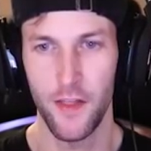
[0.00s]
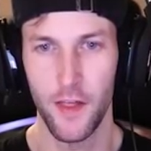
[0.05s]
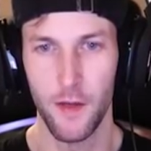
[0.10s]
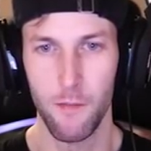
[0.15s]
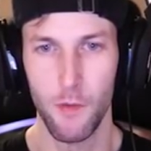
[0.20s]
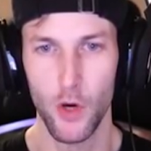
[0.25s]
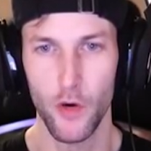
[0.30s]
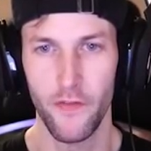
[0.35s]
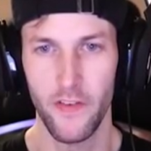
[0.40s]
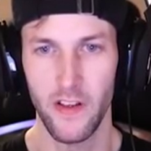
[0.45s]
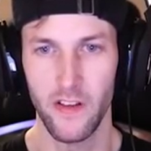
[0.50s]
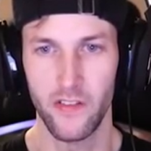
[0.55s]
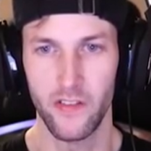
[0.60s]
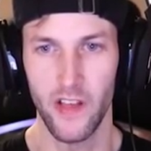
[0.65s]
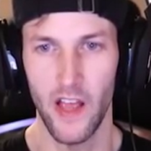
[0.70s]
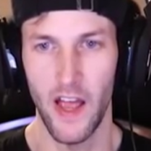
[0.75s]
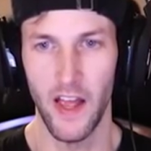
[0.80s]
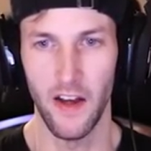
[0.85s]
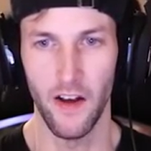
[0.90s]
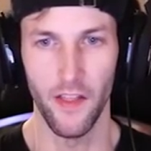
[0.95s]
the movie
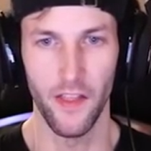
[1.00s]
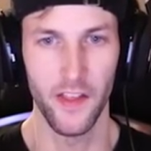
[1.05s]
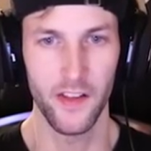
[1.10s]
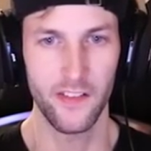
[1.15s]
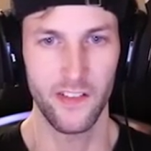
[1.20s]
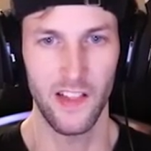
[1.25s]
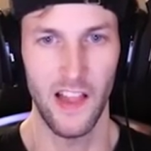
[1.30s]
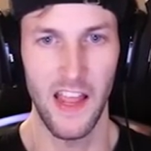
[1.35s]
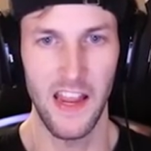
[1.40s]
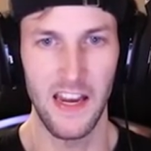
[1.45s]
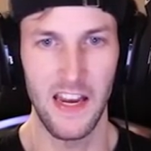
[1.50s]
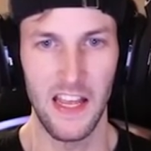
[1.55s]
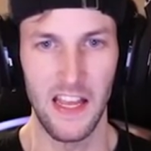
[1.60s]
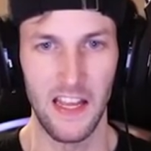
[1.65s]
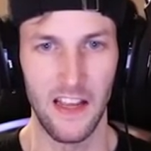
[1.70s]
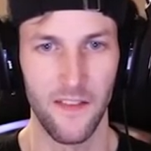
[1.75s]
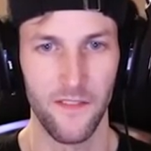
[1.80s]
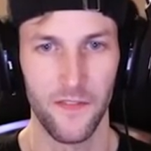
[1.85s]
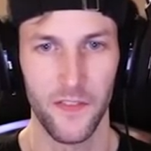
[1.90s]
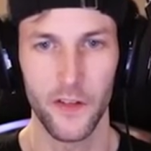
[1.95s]
set. This
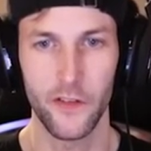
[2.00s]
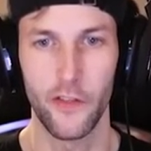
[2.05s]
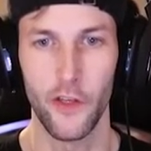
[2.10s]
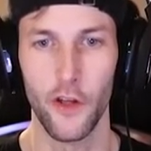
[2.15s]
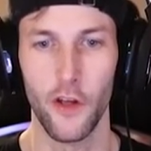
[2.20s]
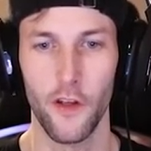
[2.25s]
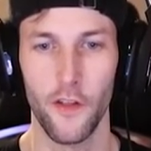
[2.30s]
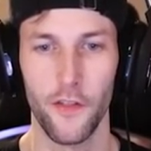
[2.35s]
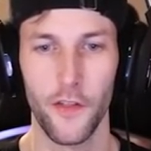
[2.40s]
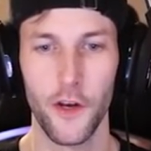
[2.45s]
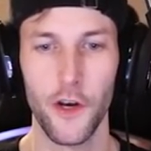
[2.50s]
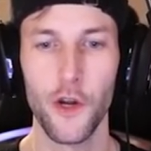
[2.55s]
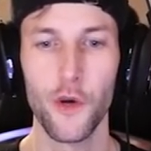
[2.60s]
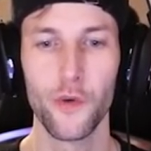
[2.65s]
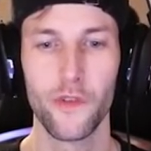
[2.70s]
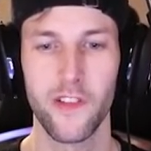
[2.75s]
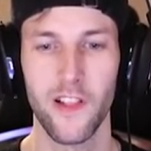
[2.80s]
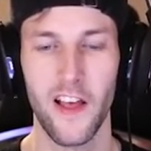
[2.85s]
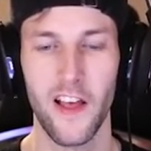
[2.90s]
lady. This is the news